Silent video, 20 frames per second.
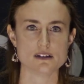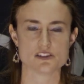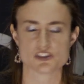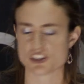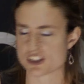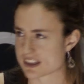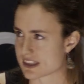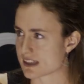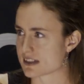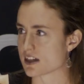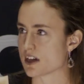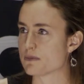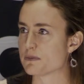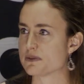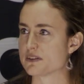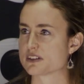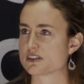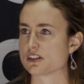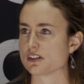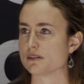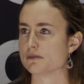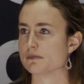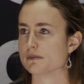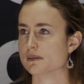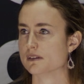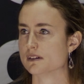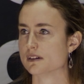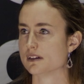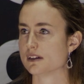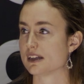Jesus says, open the tomb.
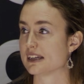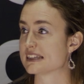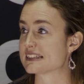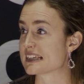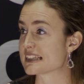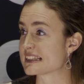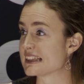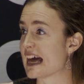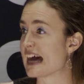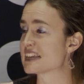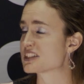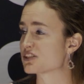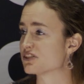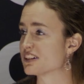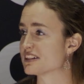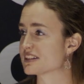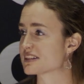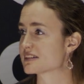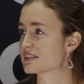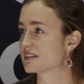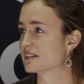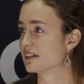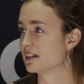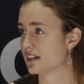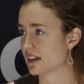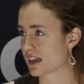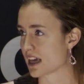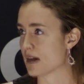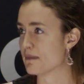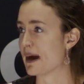And he says, Lazarus,
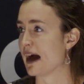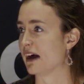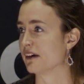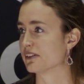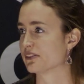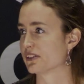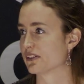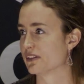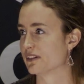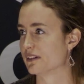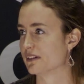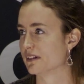come out.